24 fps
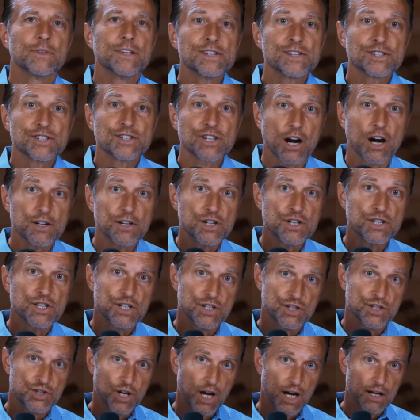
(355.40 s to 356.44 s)
The starches
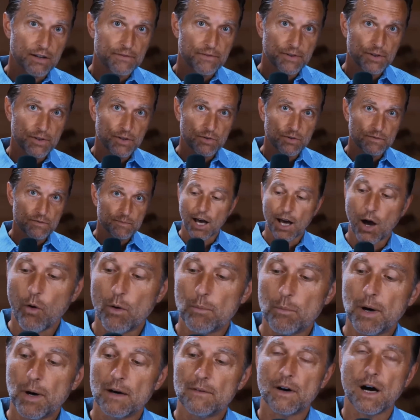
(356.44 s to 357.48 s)
in junk food go
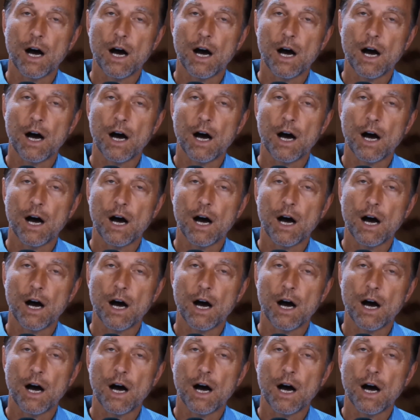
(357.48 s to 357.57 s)
above